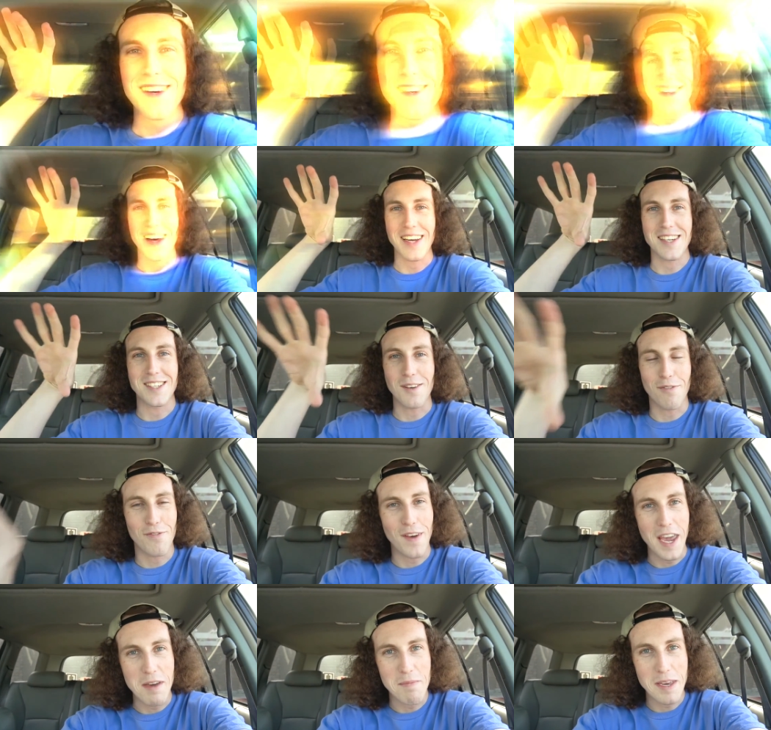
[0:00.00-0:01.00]
like
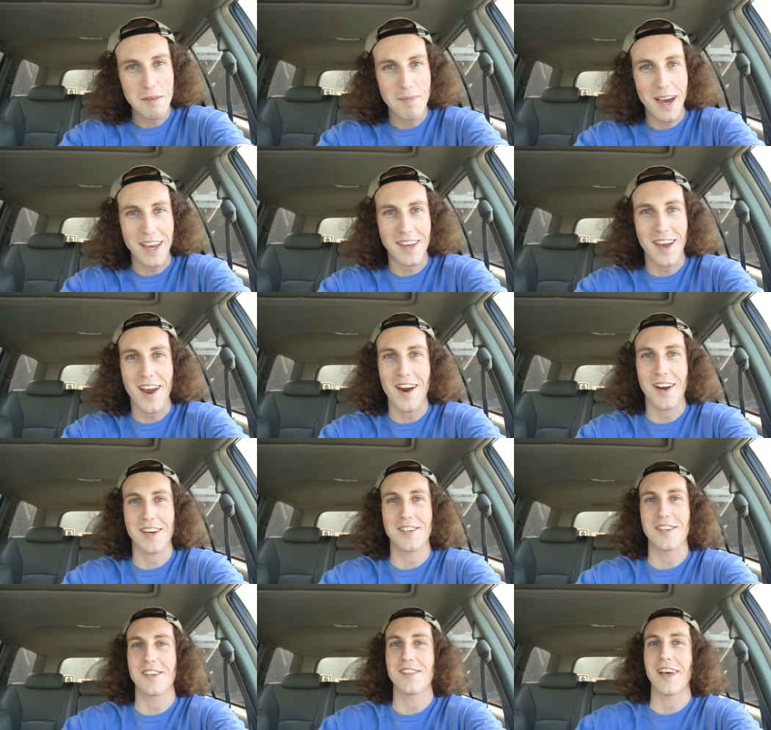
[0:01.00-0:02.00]
defaming my
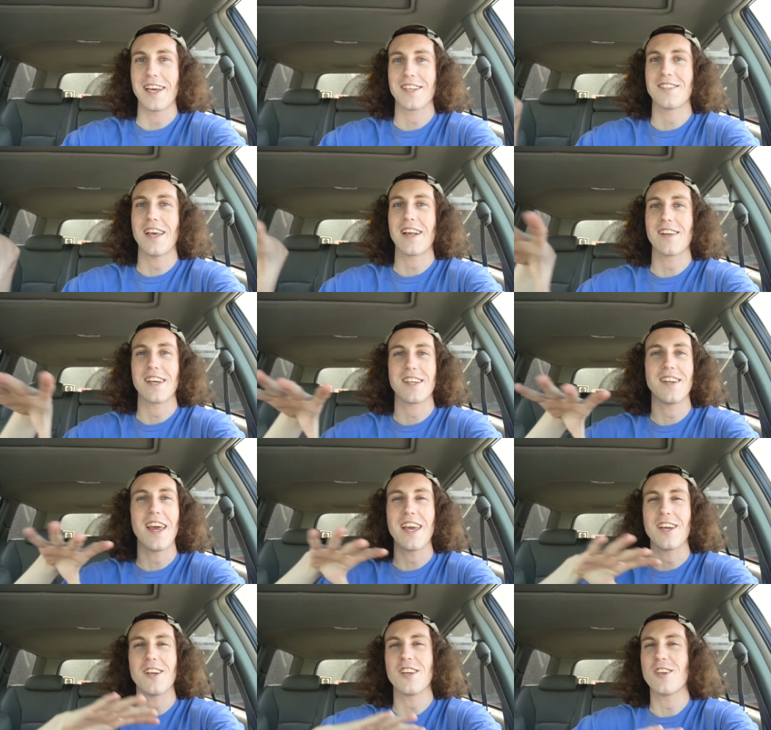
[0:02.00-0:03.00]
character, like saying like,
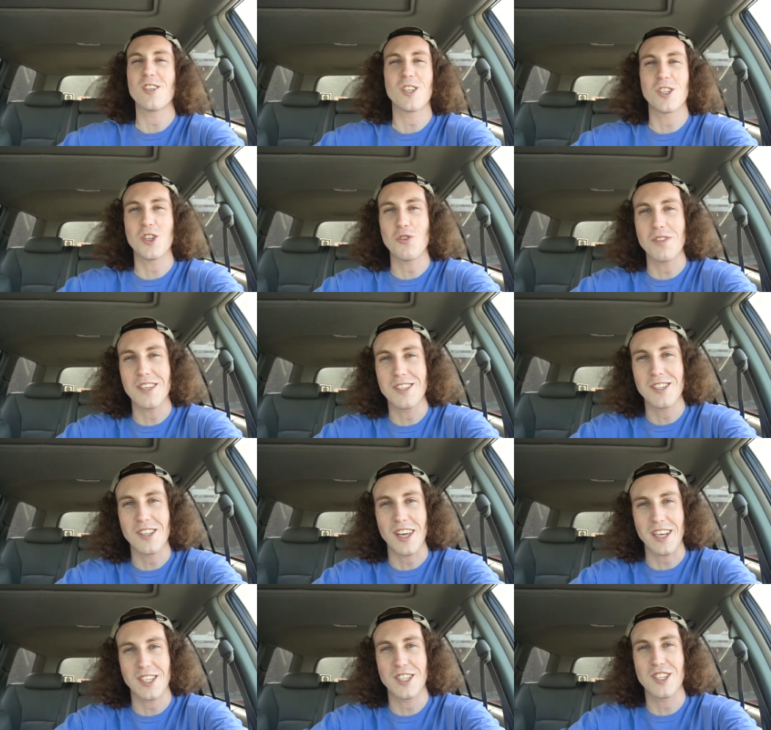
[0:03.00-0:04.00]
Nate, you're just doing this to
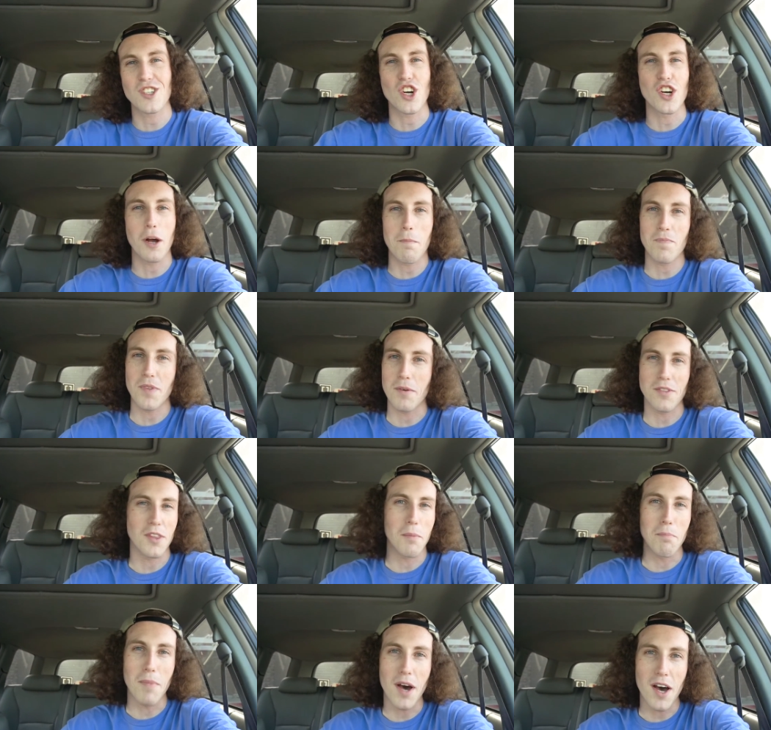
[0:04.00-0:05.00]
like stir up
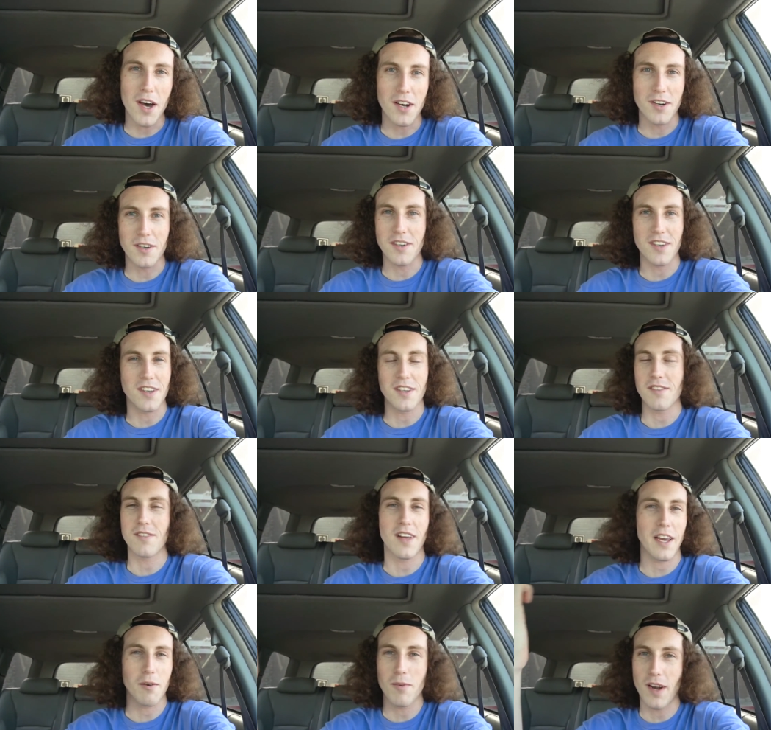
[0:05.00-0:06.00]
the mud, or
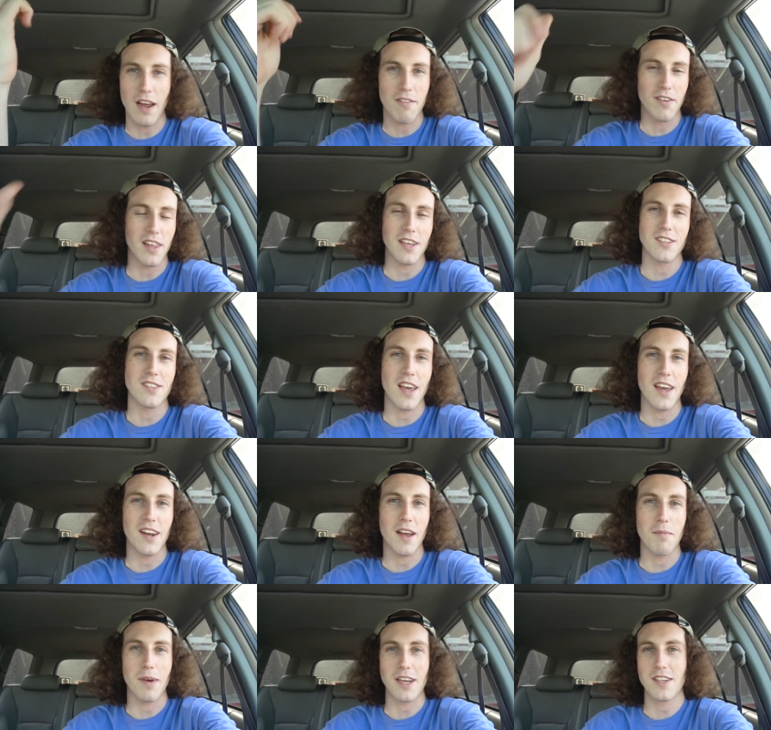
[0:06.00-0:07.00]
like whatever they say.
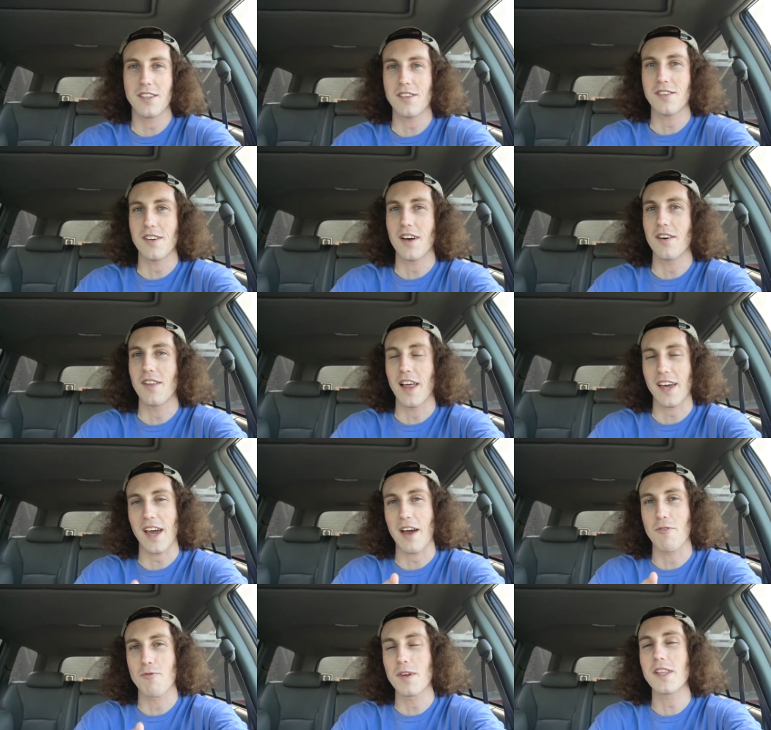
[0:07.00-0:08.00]
And I'm like, dude, no, like
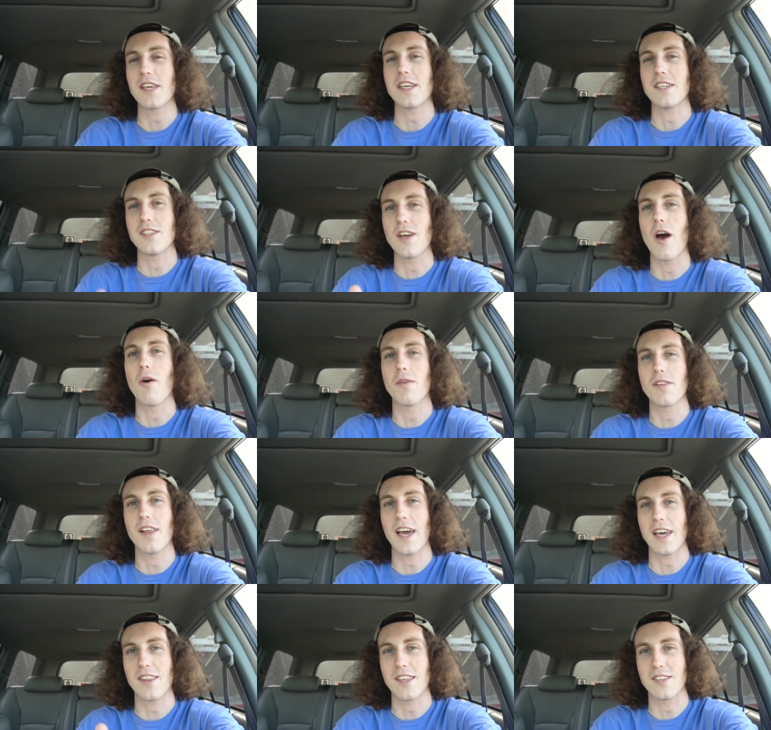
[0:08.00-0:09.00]
I really don't
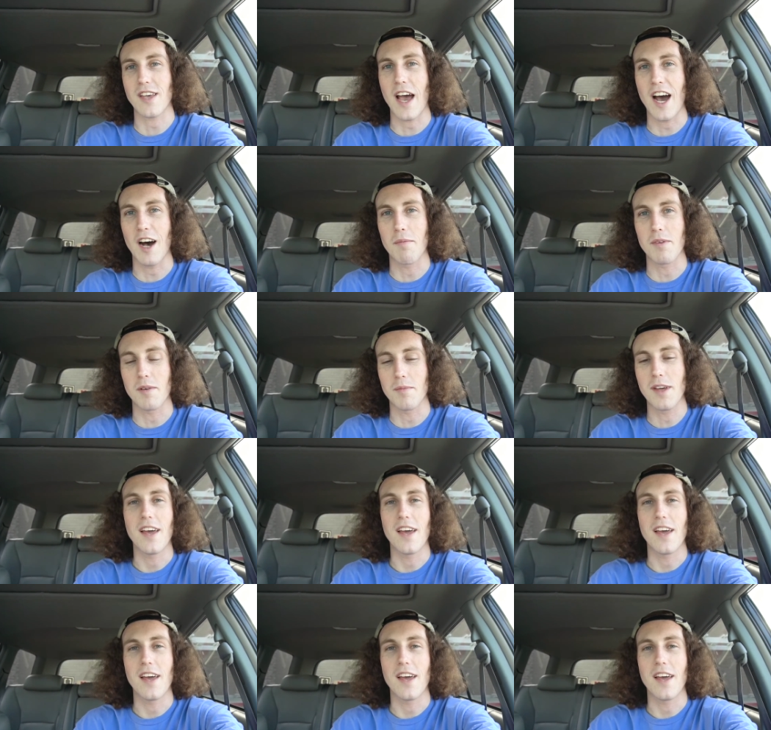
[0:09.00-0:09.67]
like this album.